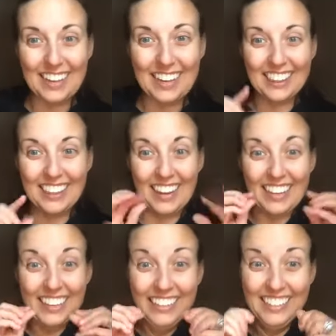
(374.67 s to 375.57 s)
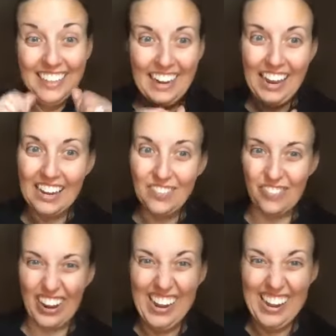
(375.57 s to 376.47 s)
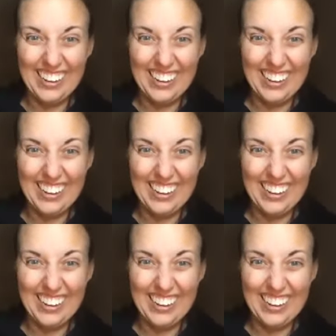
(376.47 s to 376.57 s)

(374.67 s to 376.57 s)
And like, it's fun.